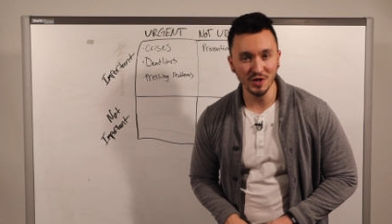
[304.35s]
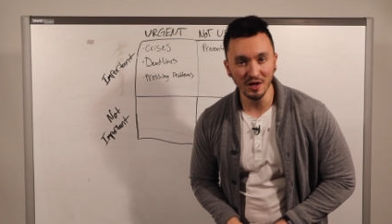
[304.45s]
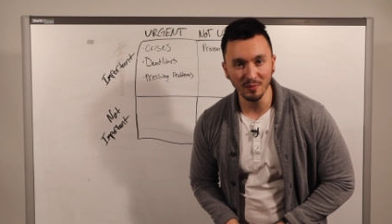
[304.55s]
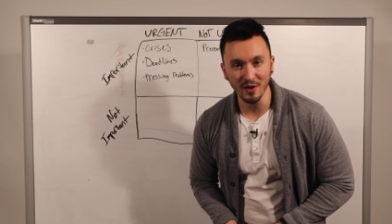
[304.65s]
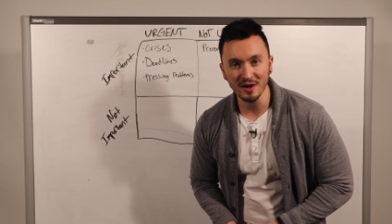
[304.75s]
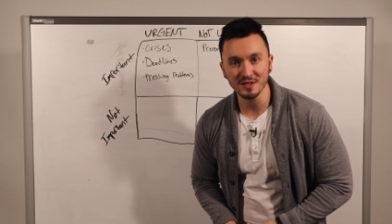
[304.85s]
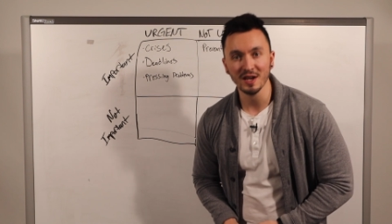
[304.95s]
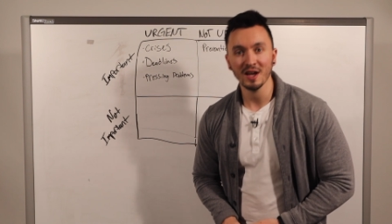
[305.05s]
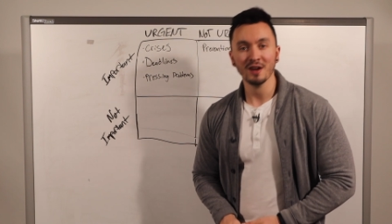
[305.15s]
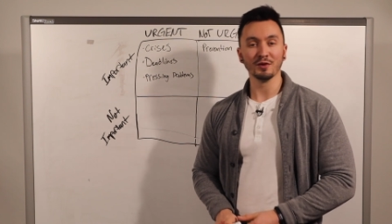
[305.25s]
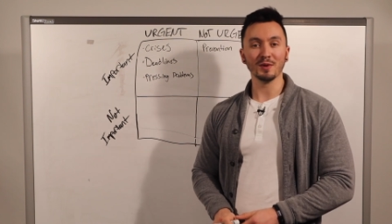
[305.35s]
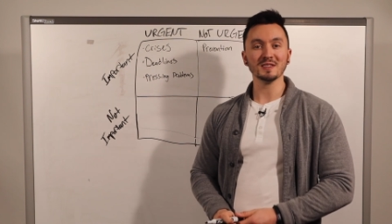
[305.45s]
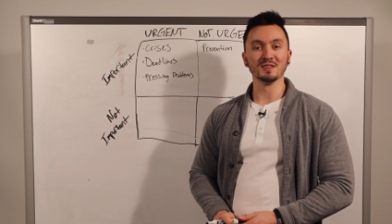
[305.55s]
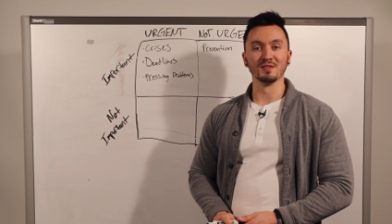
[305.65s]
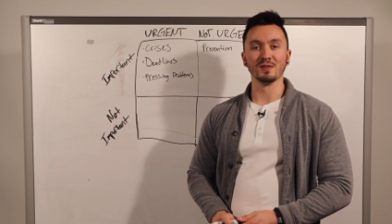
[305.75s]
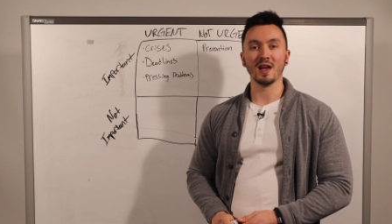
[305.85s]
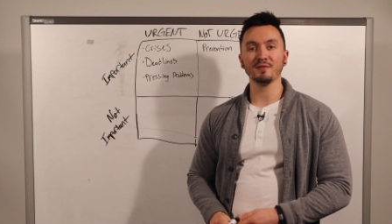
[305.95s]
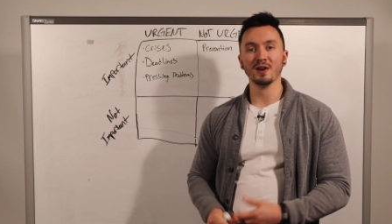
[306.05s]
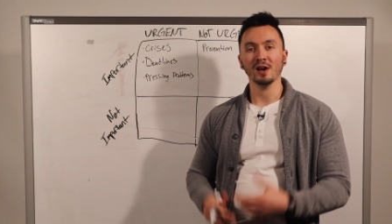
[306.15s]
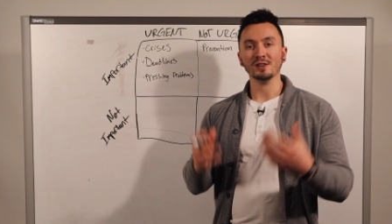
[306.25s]
chocolate bars for the rest of your
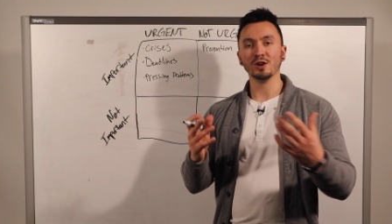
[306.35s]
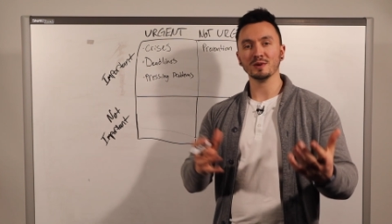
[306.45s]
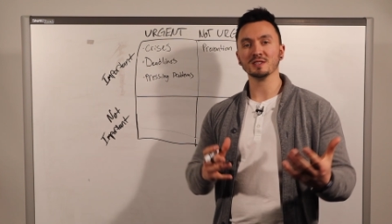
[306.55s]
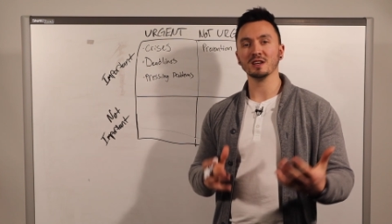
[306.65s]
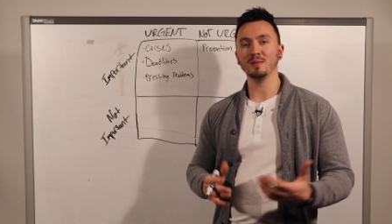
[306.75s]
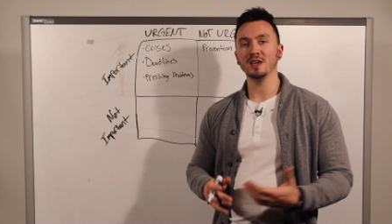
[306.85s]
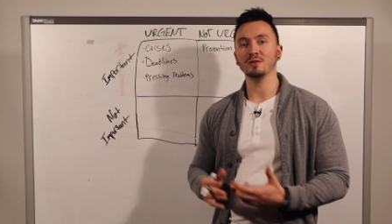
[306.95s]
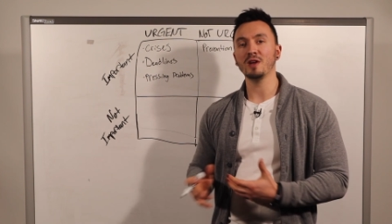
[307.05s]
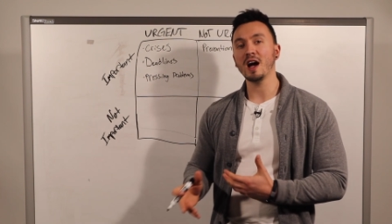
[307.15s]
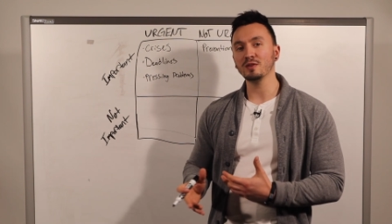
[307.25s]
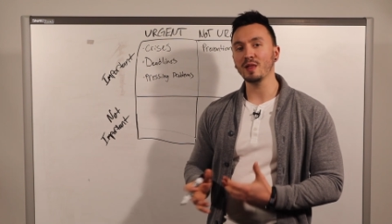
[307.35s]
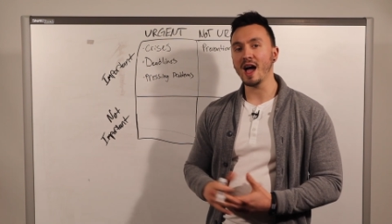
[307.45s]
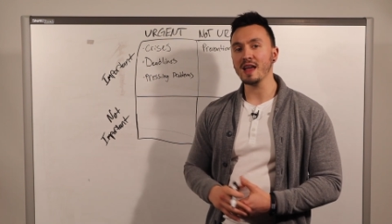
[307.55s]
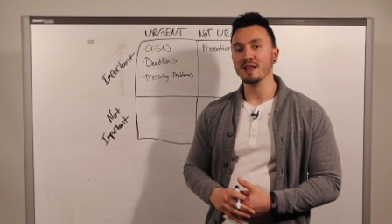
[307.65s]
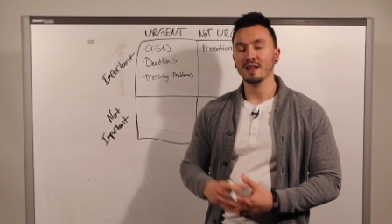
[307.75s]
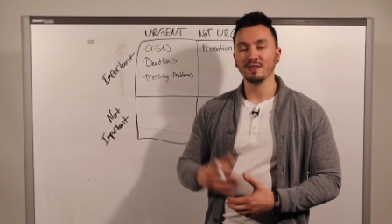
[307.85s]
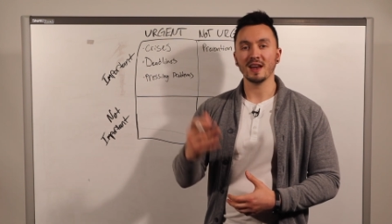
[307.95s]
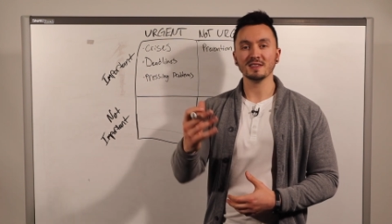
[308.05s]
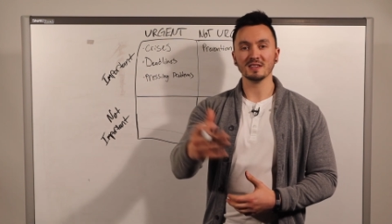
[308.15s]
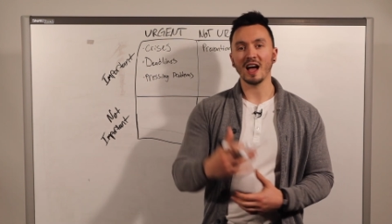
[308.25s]
life. No one is going to make you not do that.
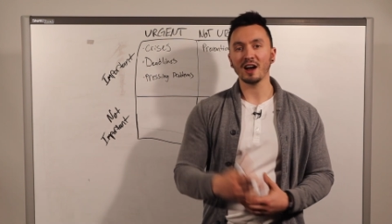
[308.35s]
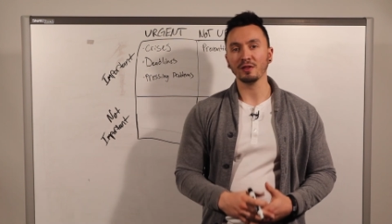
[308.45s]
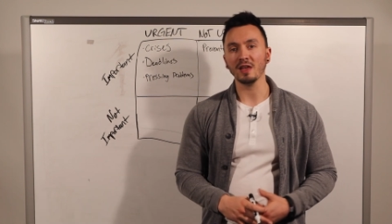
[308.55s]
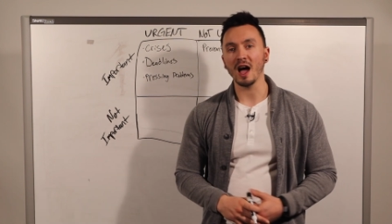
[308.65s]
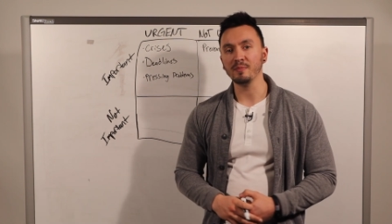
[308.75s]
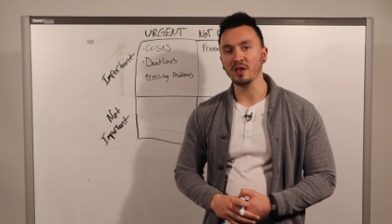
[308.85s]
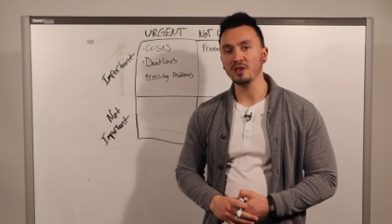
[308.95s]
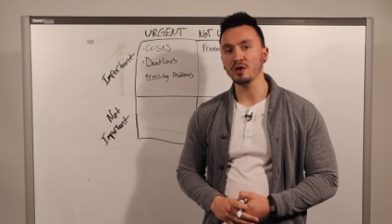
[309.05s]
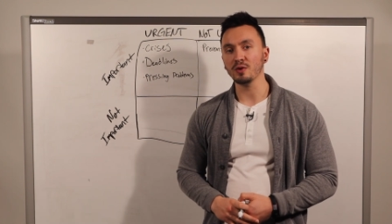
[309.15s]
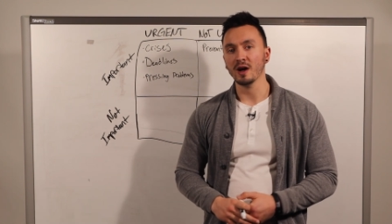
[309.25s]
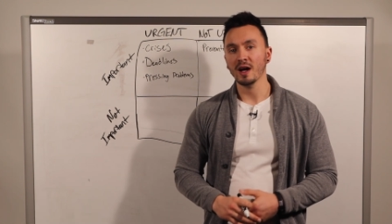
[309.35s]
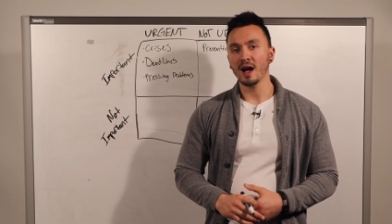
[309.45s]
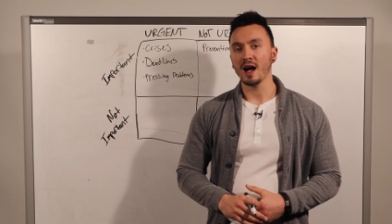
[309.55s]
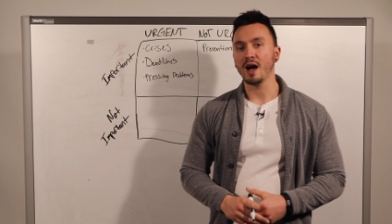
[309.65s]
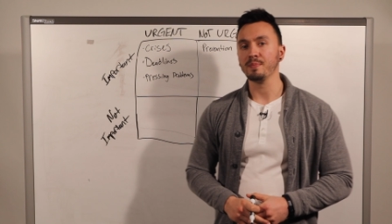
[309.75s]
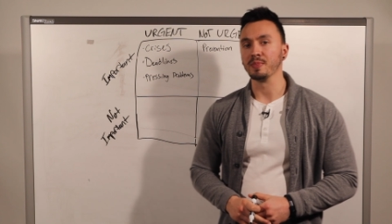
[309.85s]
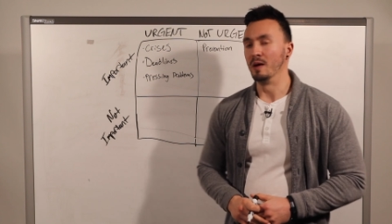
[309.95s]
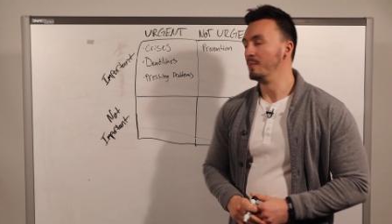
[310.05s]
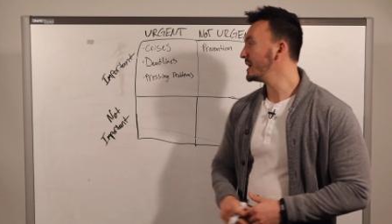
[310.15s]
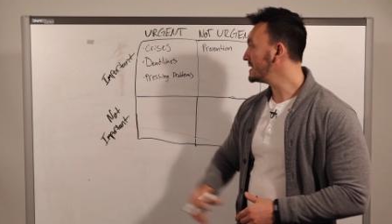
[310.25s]
that is entirely up to you.
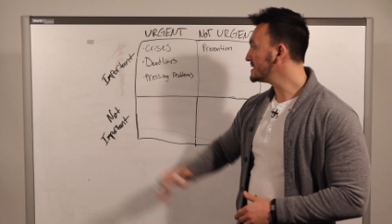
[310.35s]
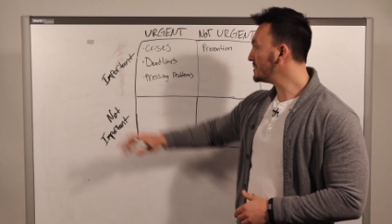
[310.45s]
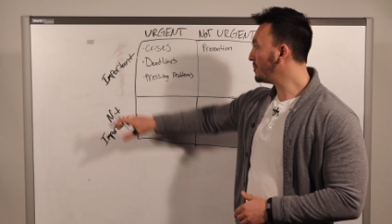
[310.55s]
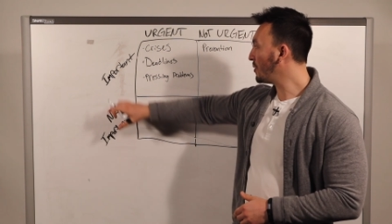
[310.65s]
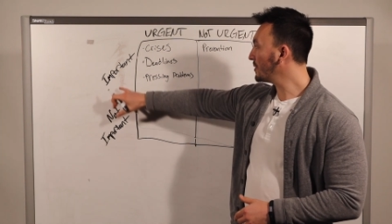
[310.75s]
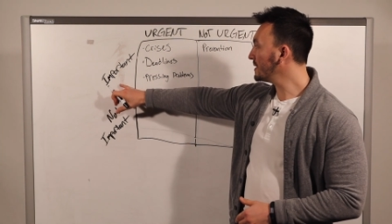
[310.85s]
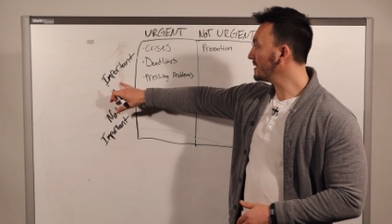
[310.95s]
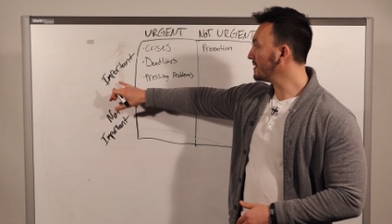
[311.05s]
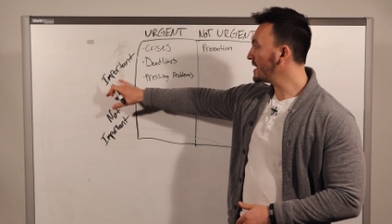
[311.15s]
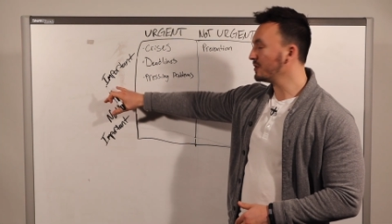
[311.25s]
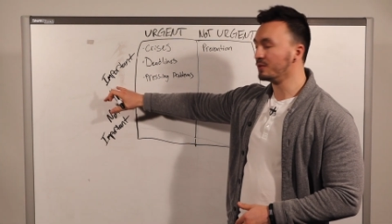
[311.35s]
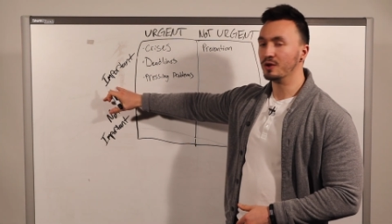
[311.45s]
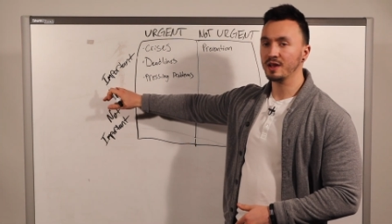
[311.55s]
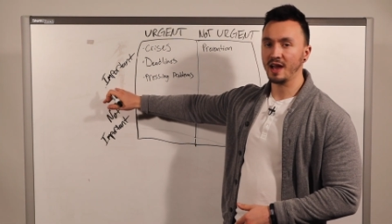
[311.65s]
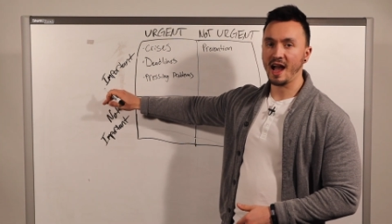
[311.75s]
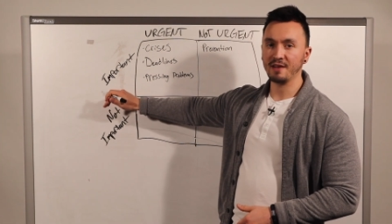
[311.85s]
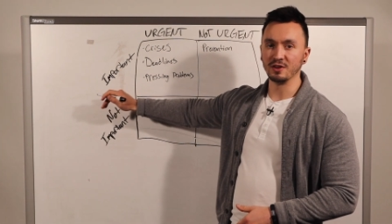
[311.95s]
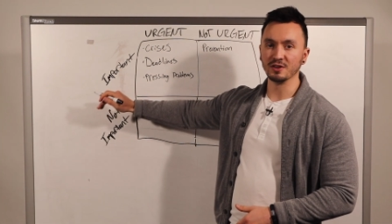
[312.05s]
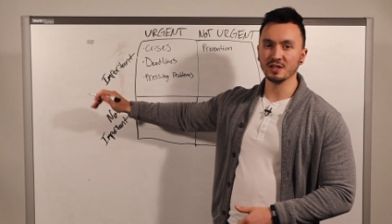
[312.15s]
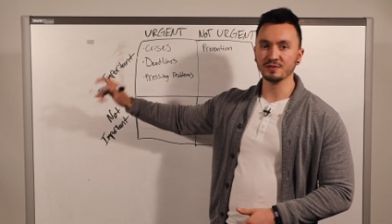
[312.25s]
But it is important that you look
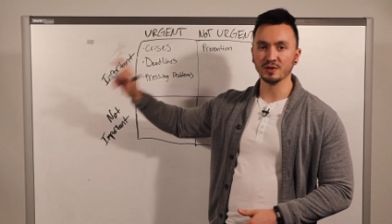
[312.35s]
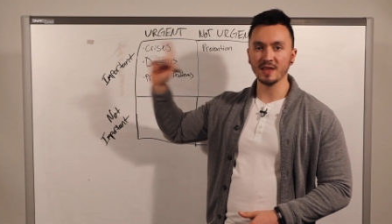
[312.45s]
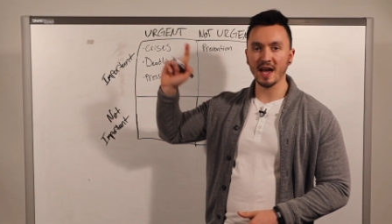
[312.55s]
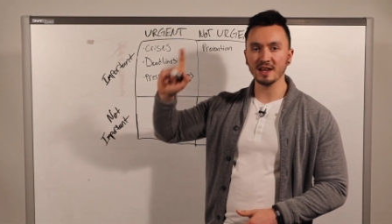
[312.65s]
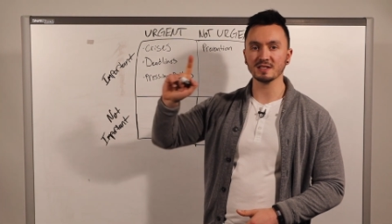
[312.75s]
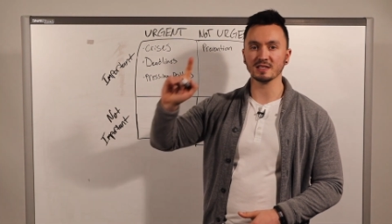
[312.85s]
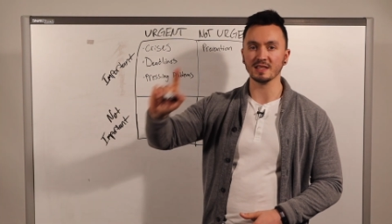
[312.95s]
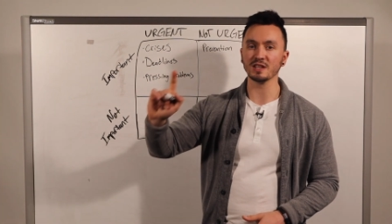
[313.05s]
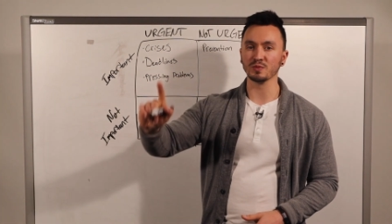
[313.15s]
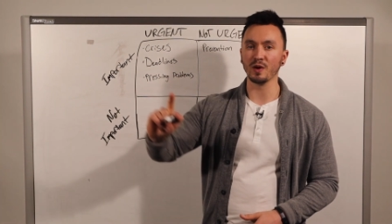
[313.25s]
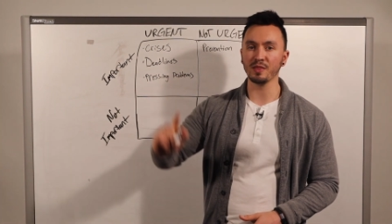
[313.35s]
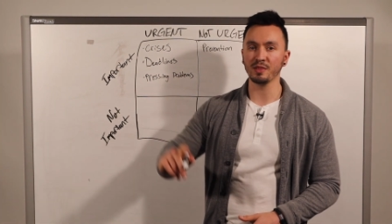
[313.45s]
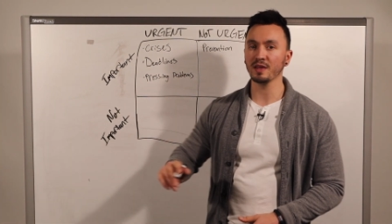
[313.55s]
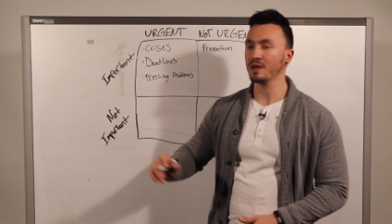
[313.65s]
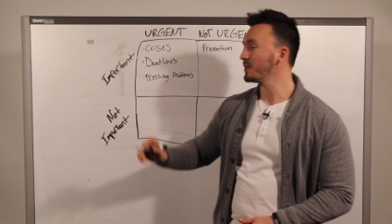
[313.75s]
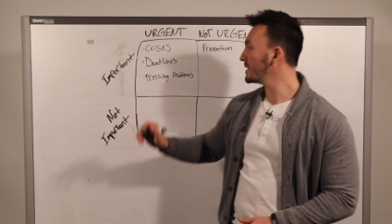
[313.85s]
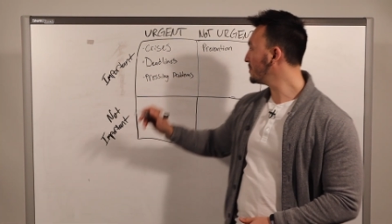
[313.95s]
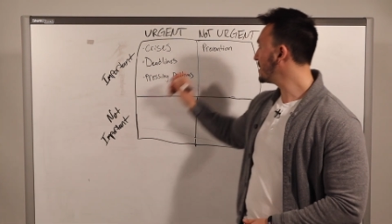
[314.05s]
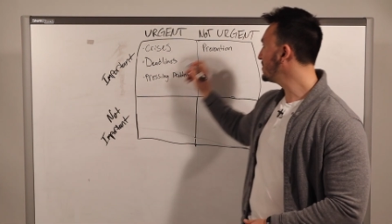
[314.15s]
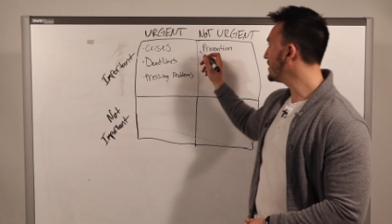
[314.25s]
after yourself. So that is one thing that we're going to
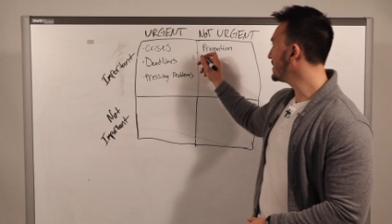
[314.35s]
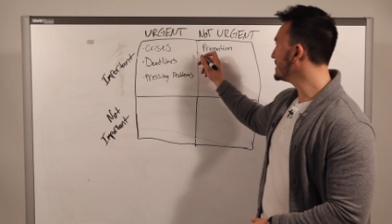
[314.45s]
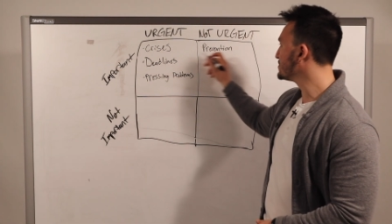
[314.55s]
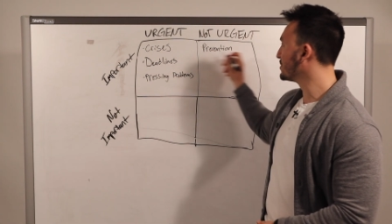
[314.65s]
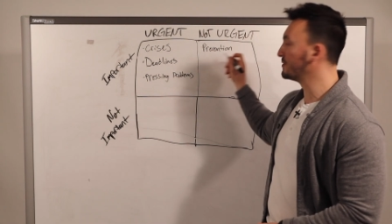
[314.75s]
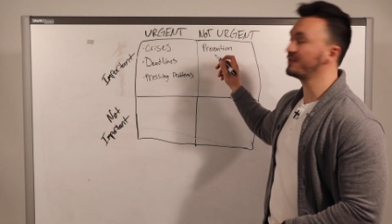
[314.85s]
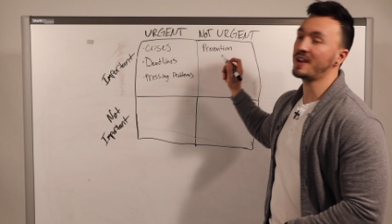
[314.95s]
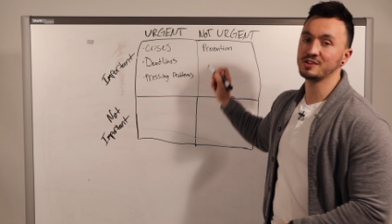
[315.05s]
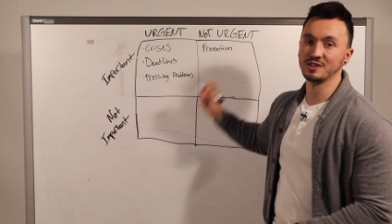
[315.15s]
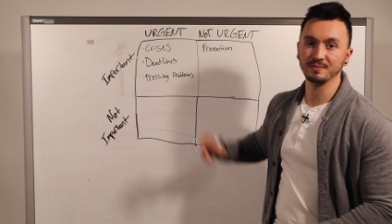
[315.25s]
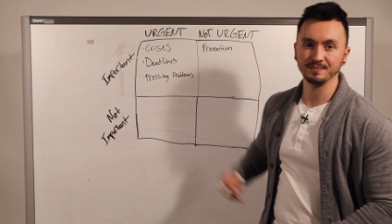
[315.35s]
put up here is prevention.